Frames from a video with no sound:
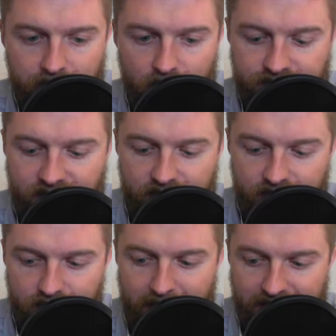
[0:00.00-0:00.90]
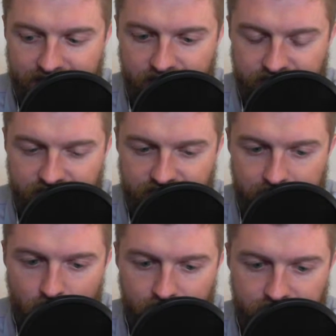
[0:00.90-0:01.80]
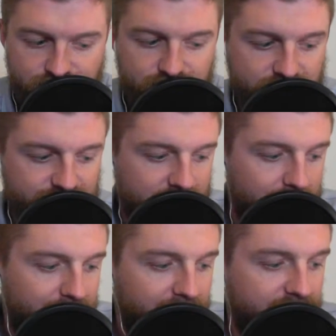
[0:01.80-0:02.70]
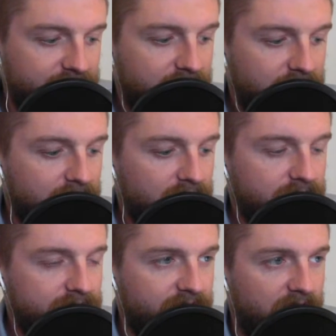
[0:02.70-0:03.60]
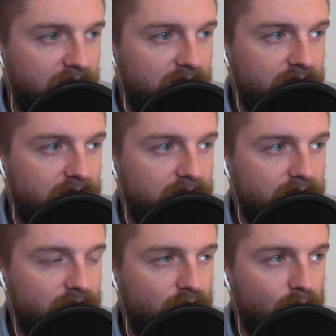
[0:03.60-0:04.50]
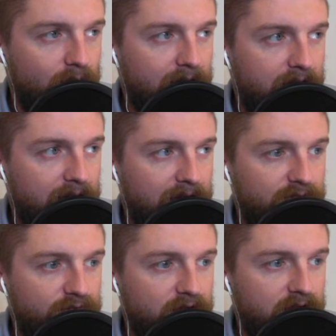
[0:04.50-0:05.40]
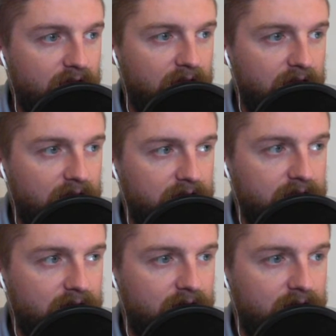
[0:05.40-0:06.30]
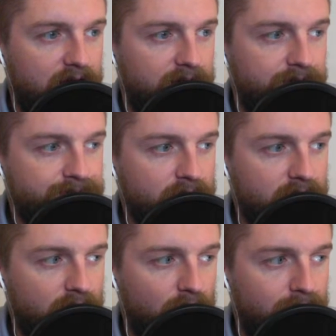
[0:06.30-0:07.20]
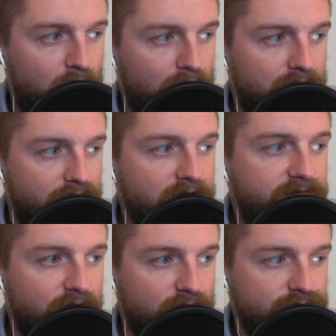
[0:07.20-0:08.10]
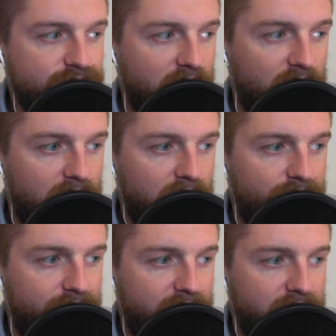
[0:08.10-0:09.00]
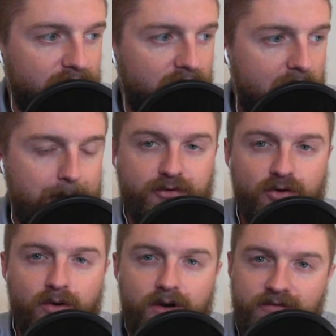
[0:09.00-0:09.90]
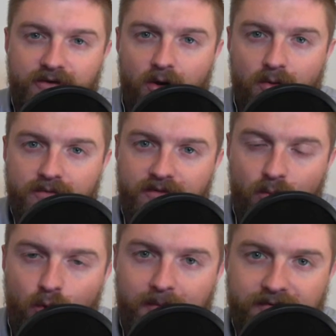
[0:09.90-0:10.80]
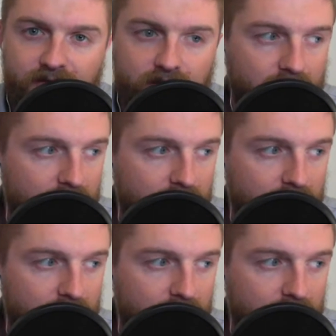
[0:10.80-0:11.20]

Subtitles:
say, back to this example with construction companies, say you have a, market research of the opportunity zones in Wilmington,